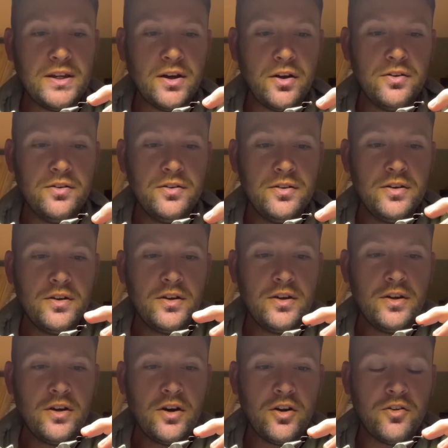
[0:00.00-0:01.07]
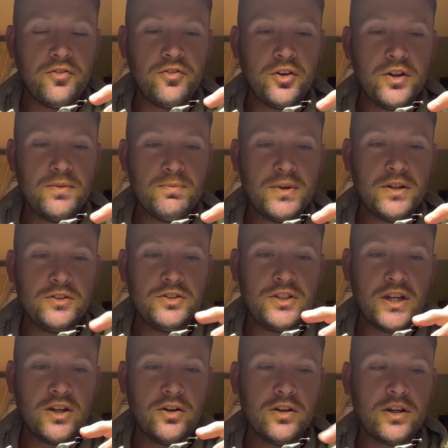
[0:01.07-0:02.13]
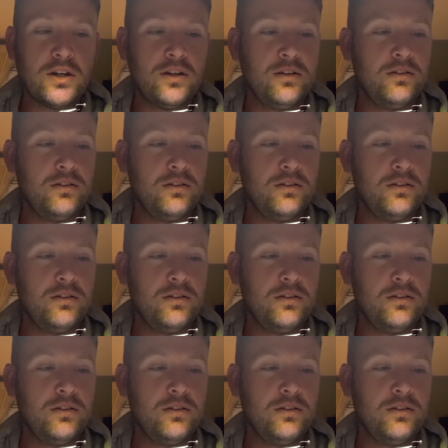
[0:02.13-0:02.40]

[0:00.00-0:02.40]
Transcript: on a fully milled jig hook.